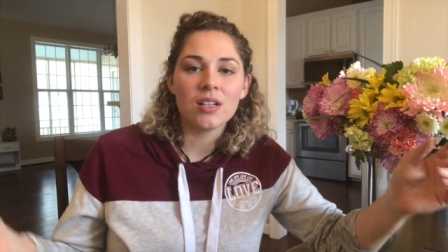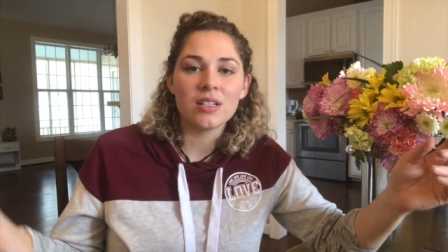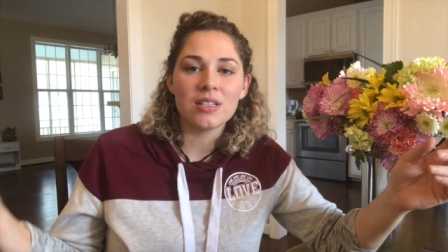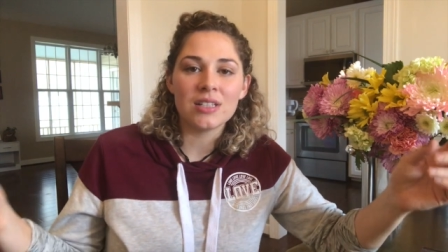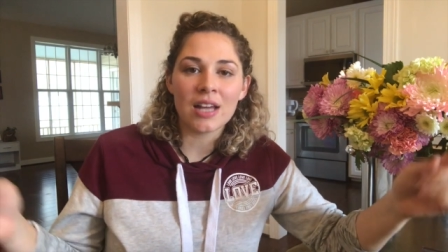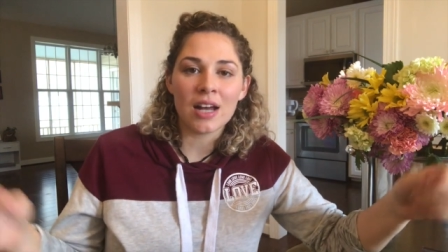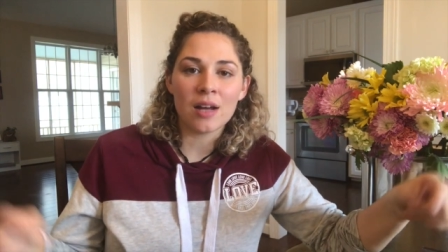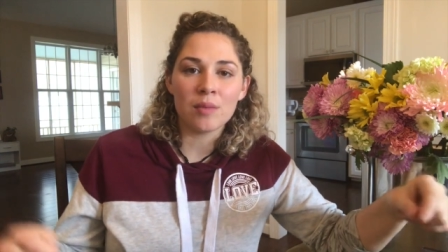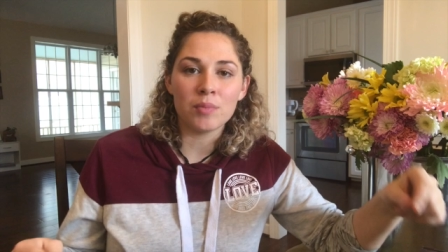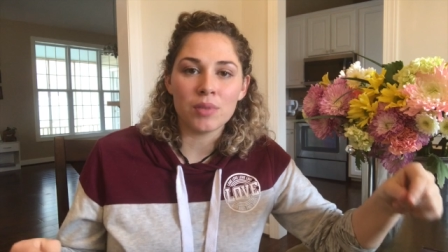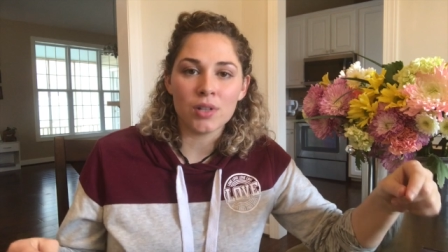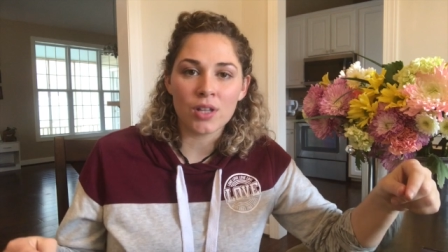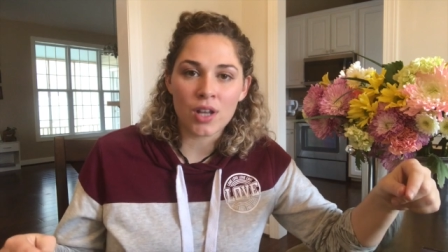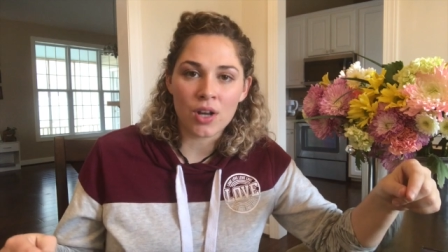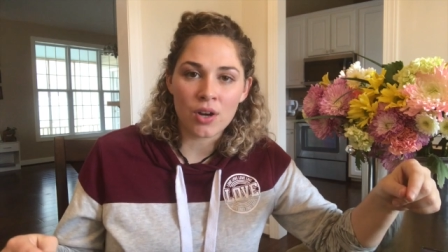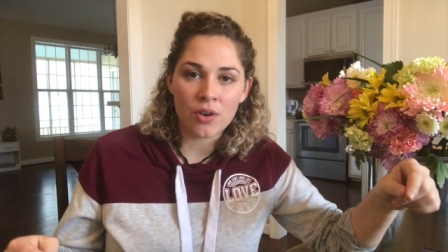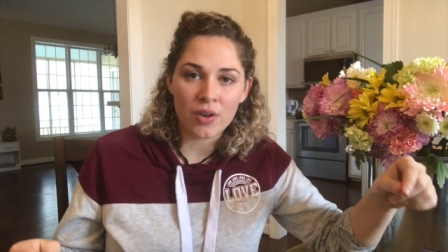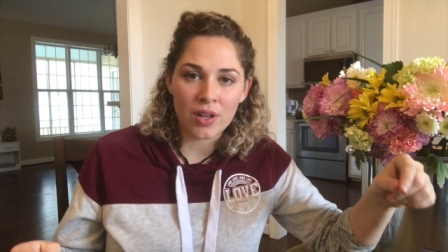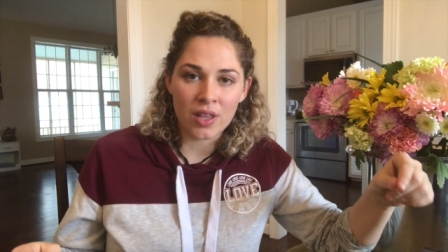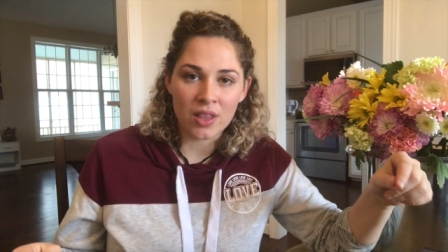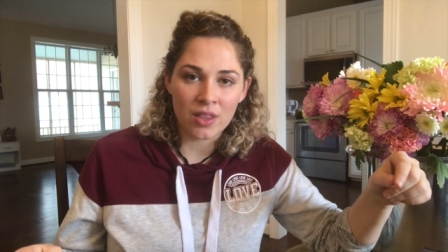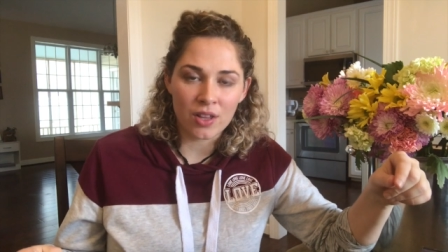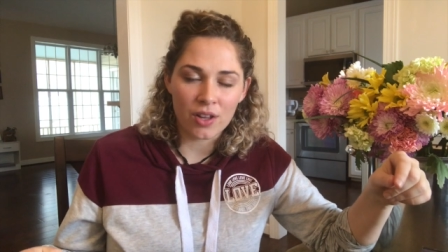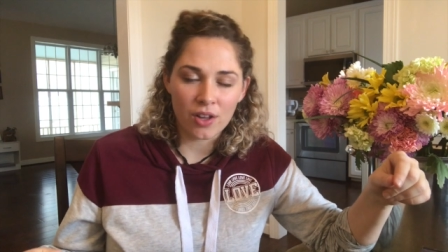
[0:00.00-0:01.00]
down below
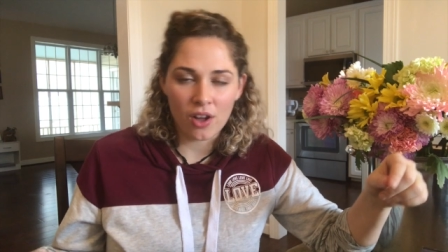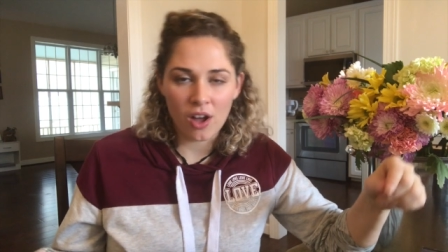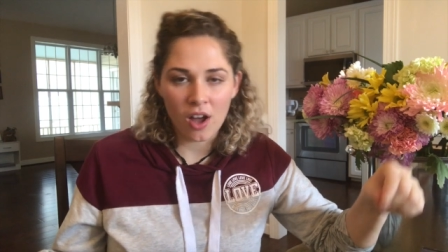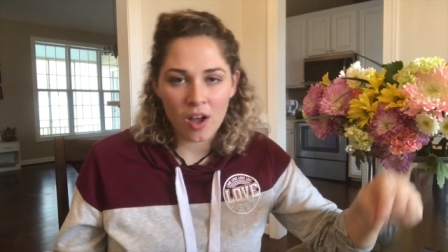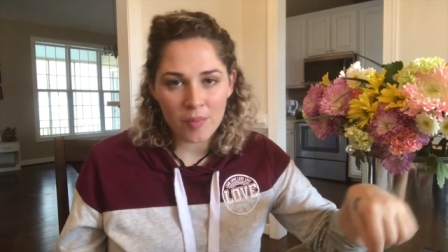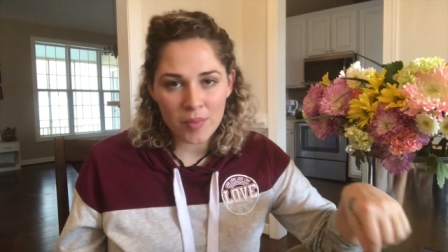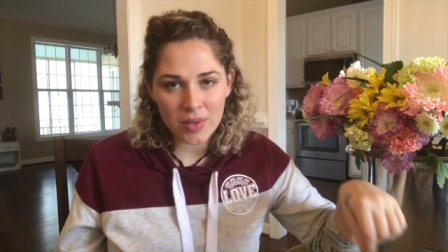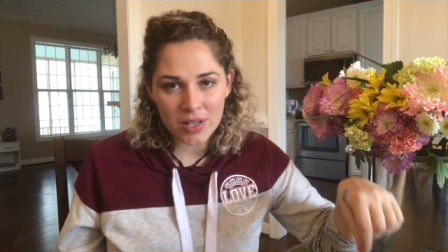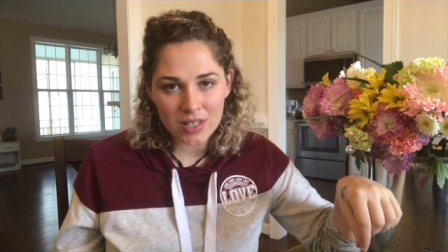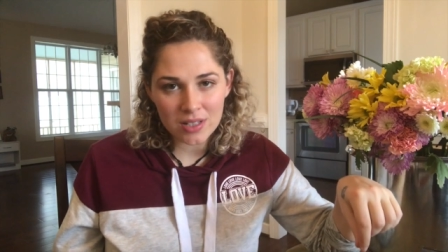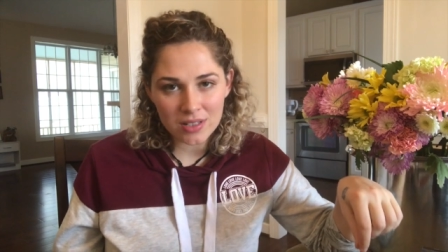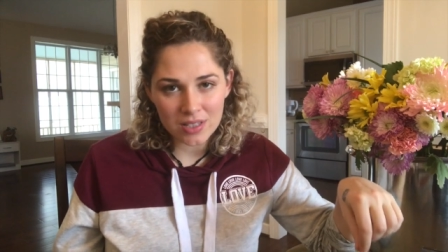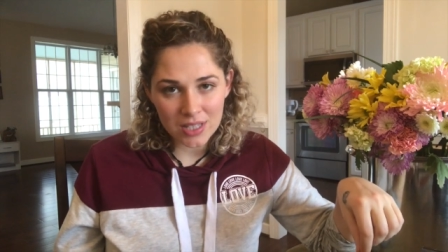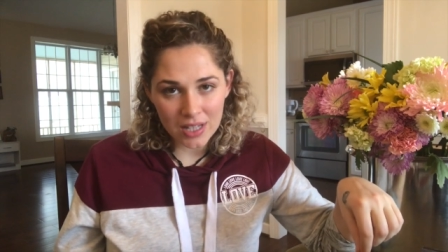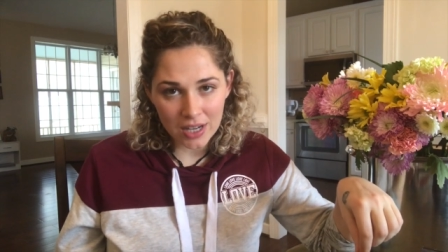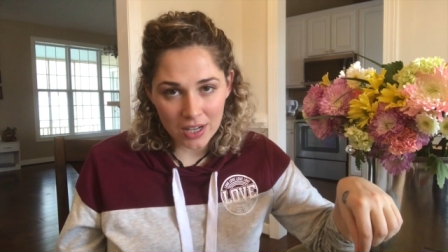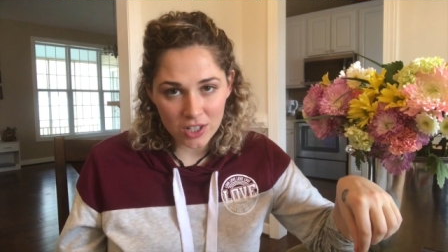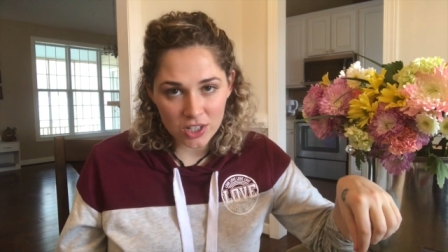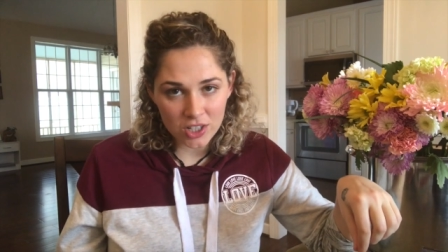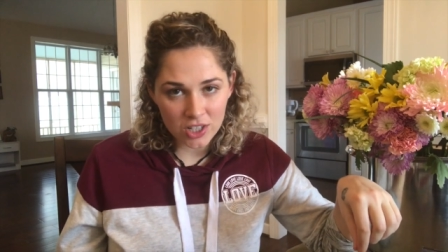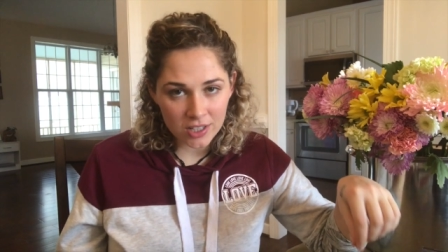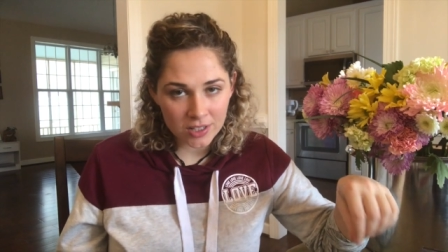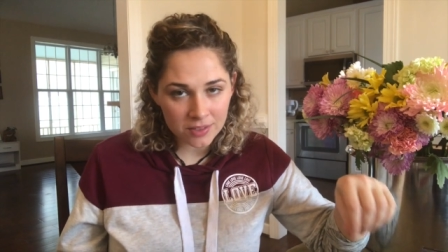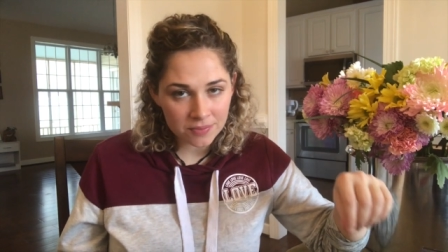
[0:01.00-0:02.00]
in the comment
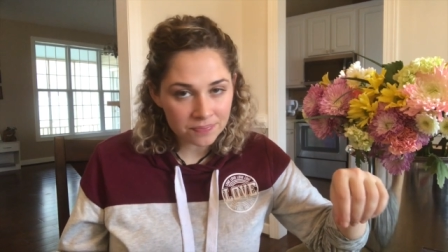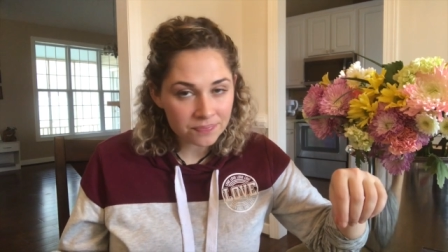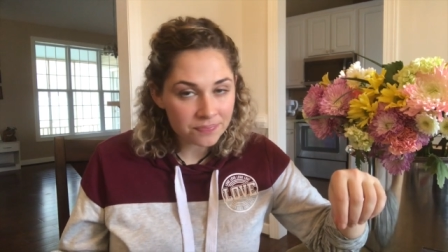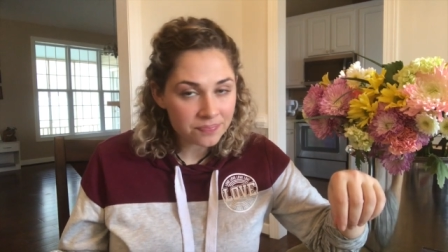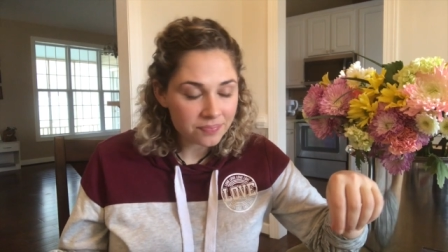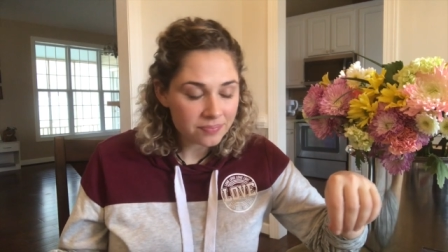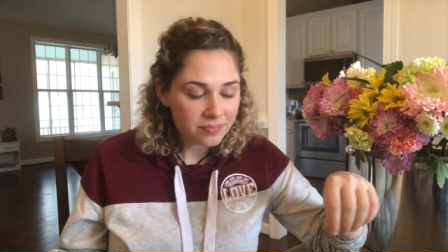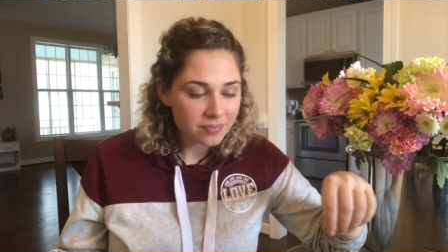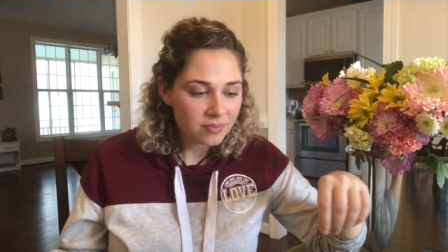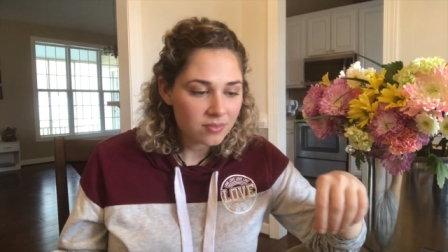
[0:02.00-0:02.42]
section.